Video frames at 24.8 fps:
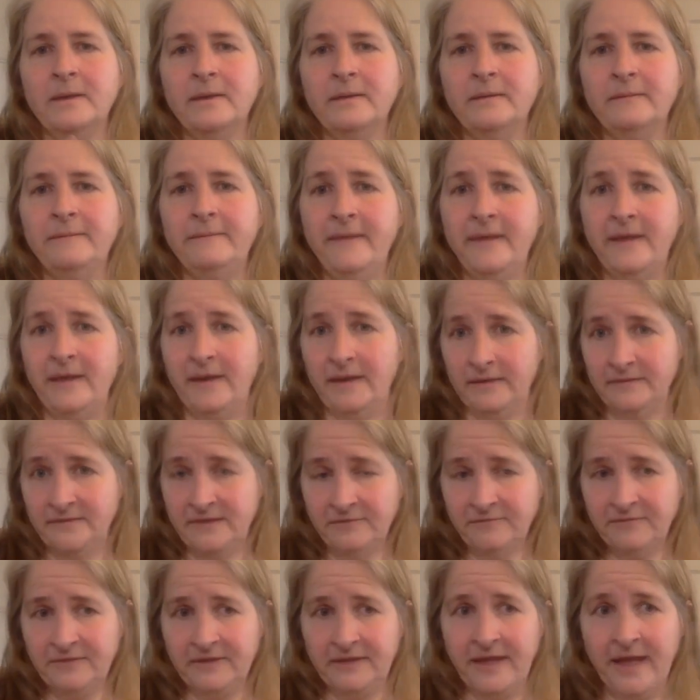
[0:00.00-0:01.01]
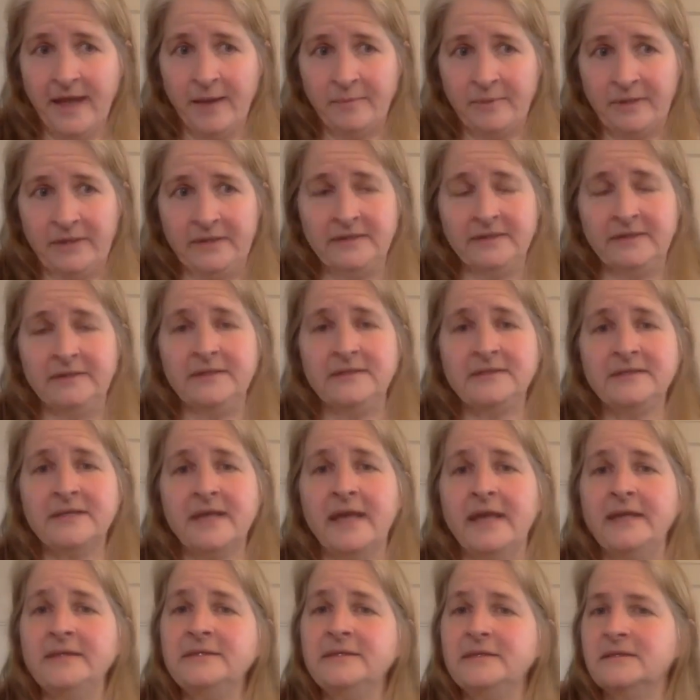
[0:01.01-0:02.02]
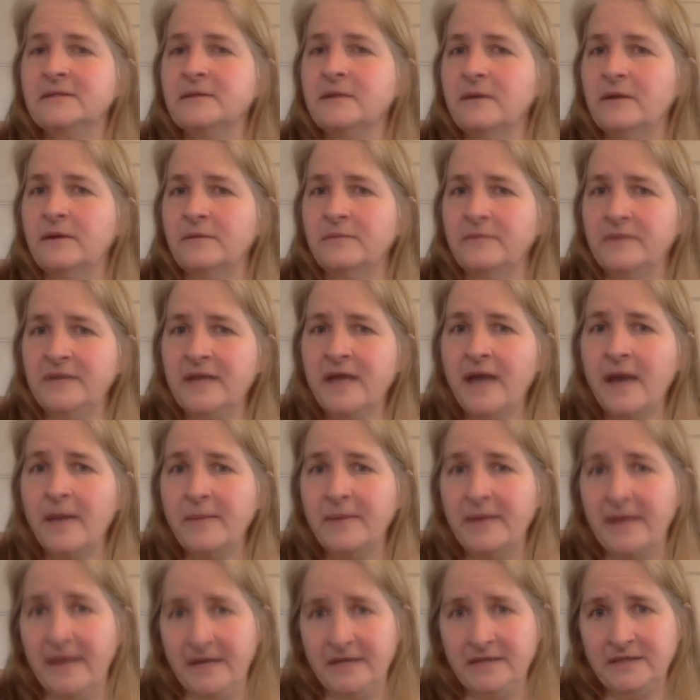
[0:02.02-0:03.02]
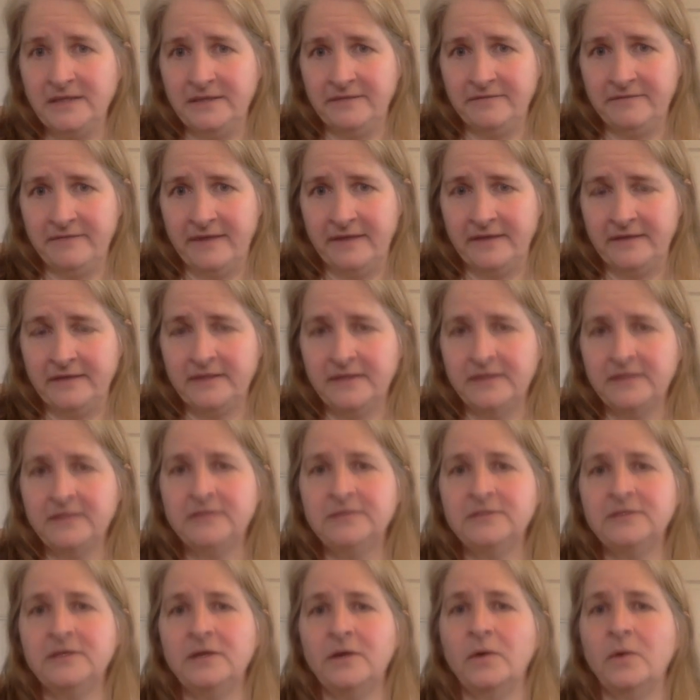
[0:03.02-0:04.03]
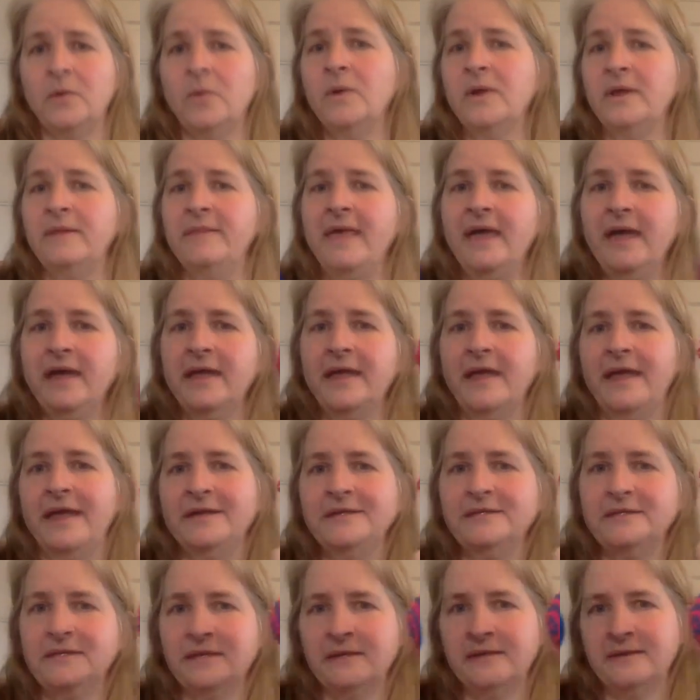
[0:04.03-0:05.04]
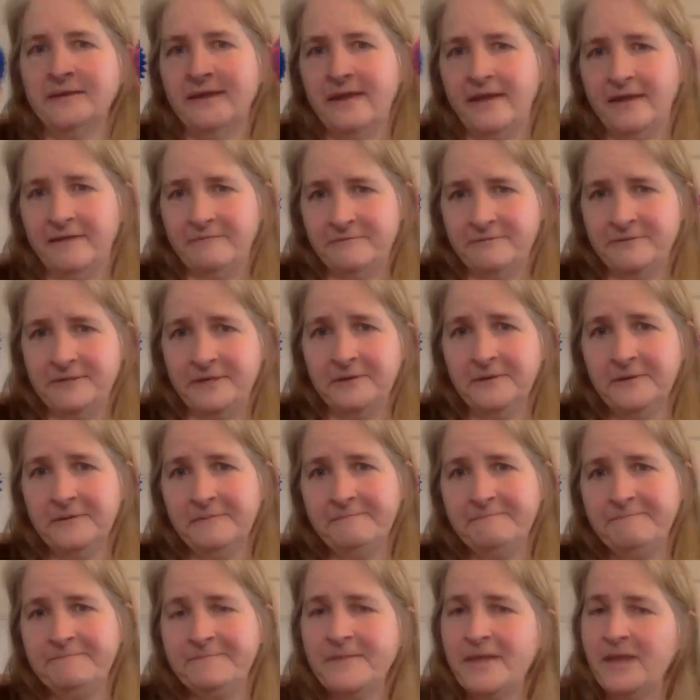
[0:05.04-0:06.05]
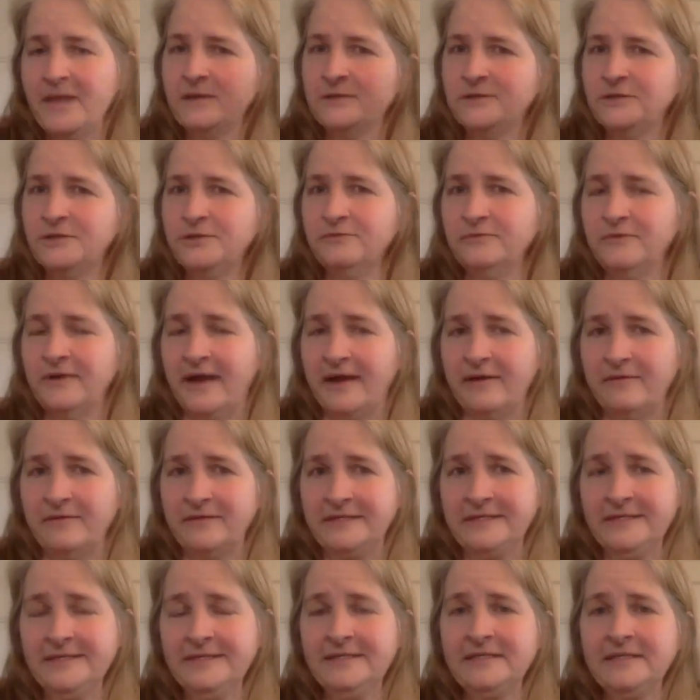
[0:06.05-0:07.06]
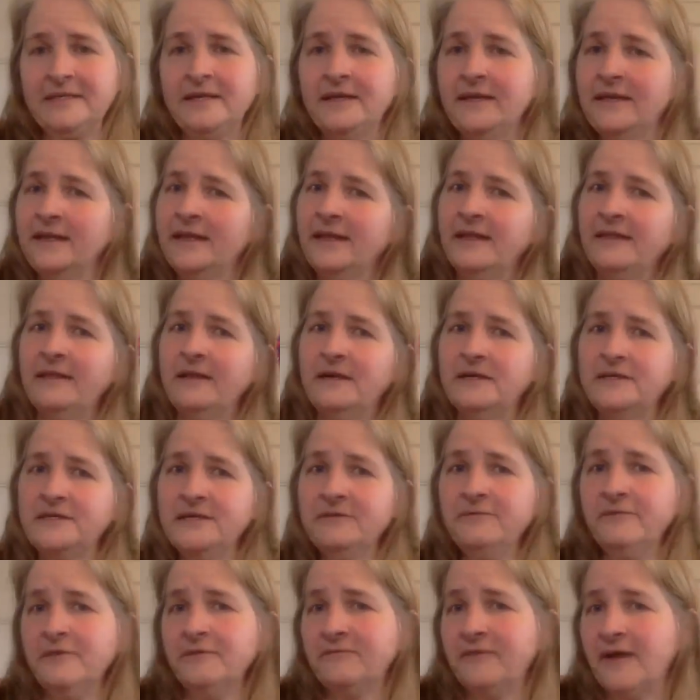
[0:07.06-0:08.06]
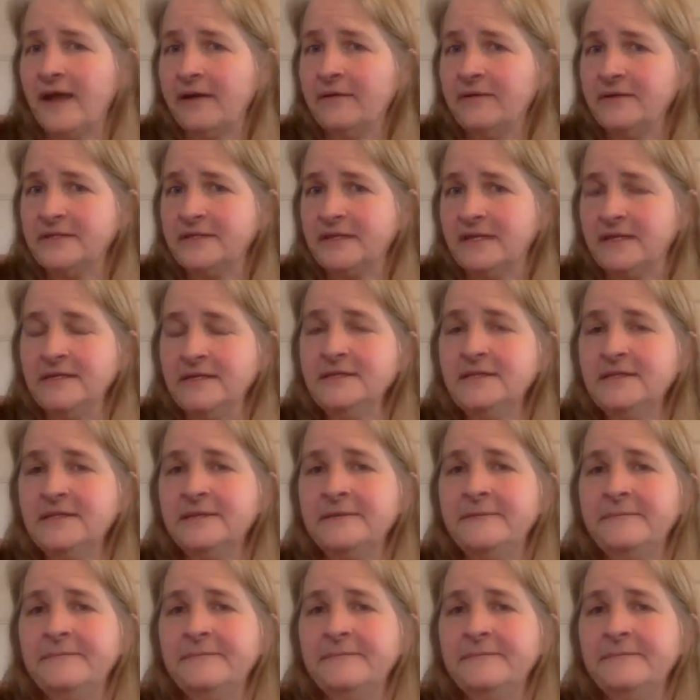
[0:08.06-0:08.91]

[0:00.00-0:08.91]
that definitely happened in this case, is called a recombination event. So in that case, I have here two viruses. They're different viruses.